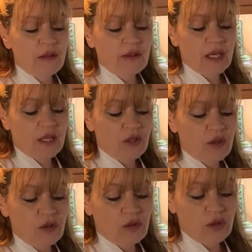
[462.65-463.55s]

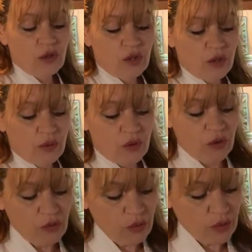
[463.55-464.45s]
then, you know,
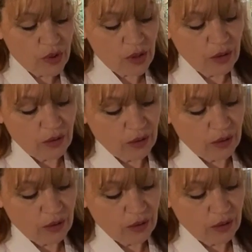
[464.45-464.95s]
use